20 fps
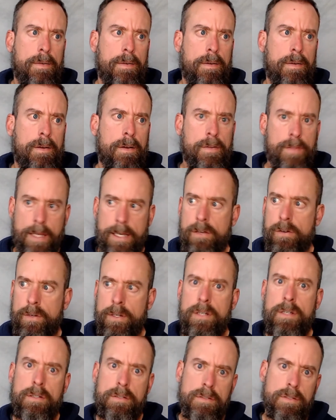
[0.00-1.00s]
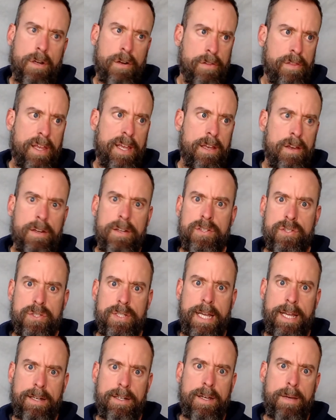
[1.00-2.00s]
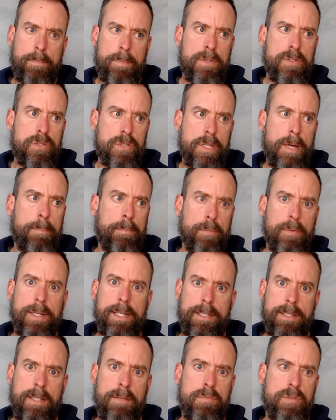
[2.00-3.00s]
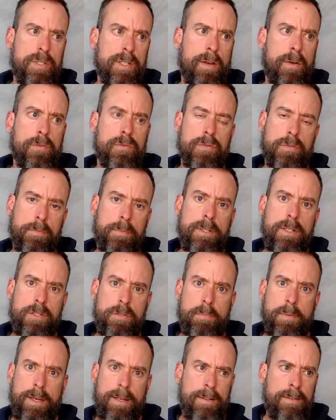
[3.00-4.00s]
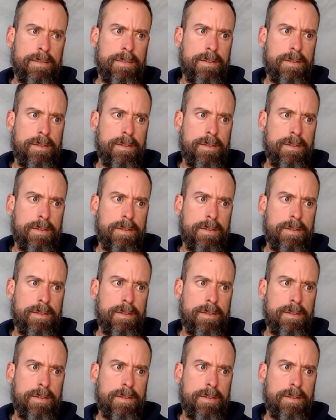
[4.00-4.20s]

Are they going to are they going to stand up and separate themselves from these men?